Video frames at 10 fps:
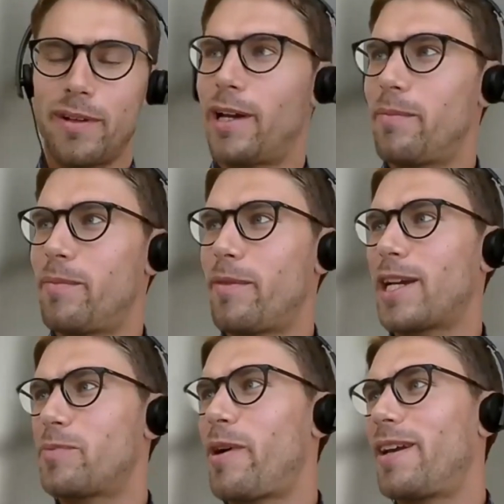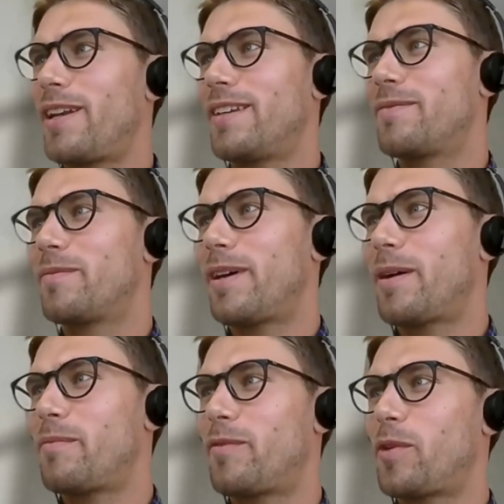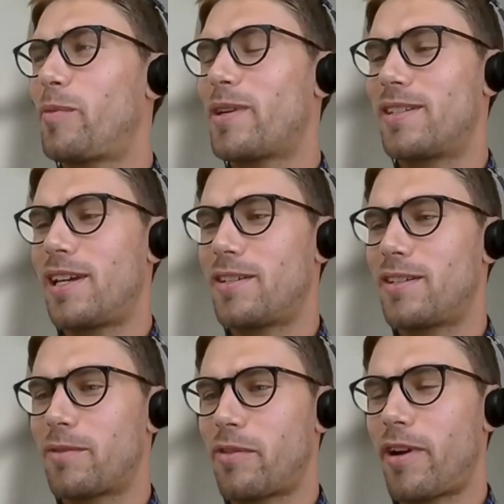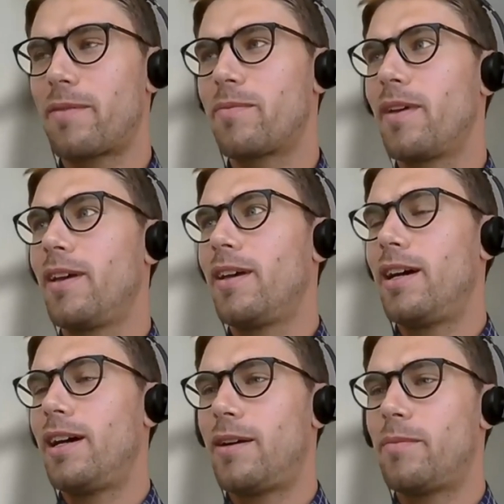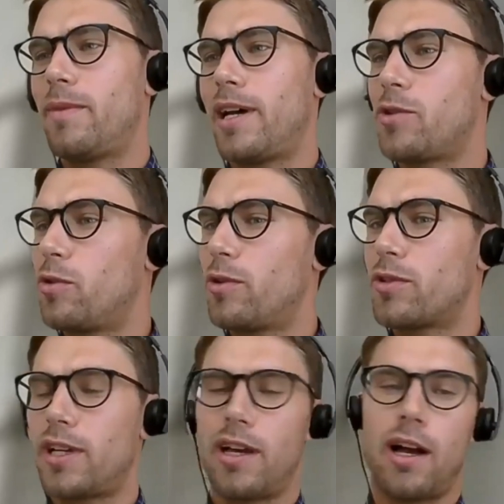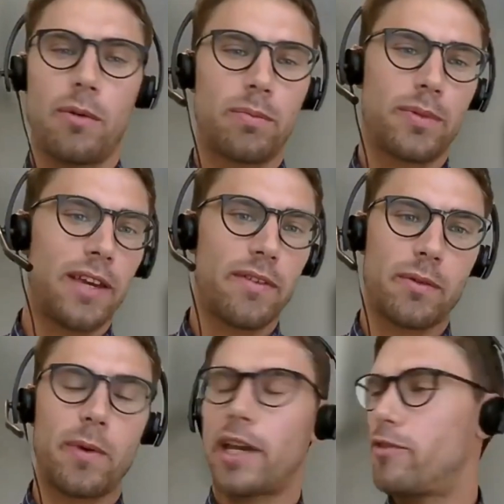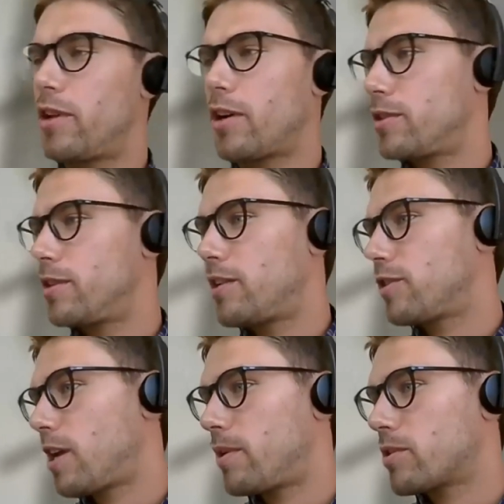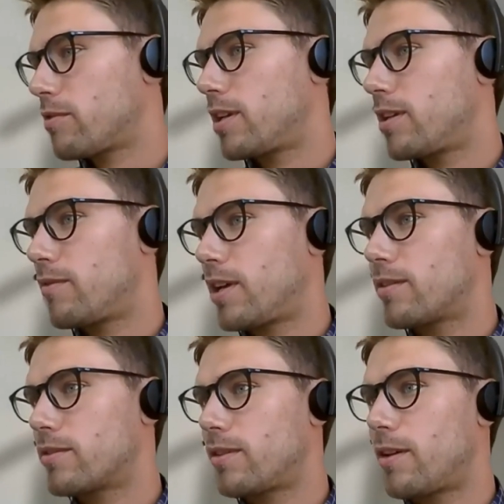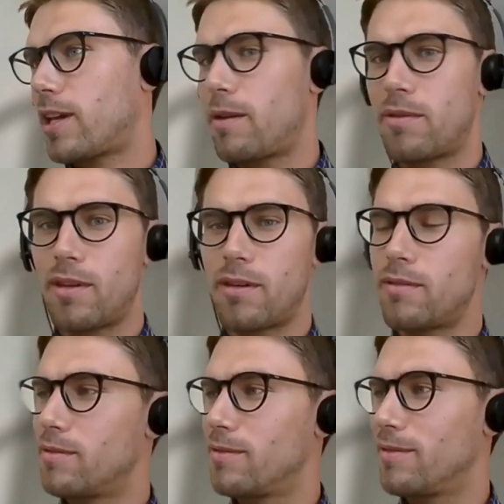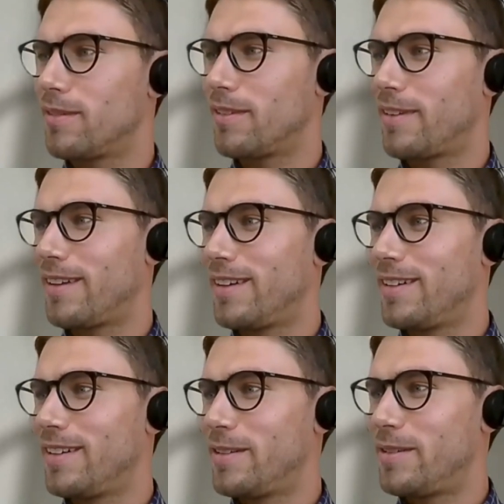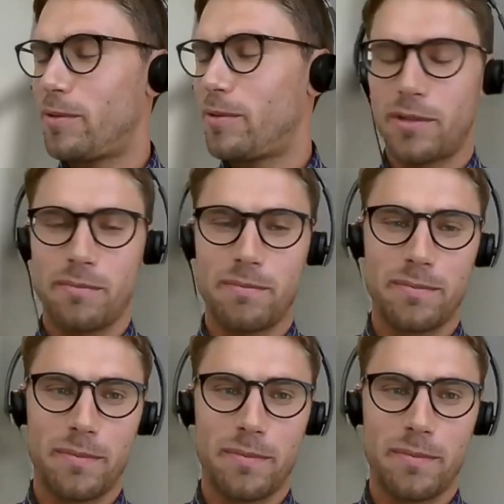Thanks, Bryony, for your presentation. That was great. And Georgia, I'll give a quick introduction, then share my screen if that's okay with you. Awesome.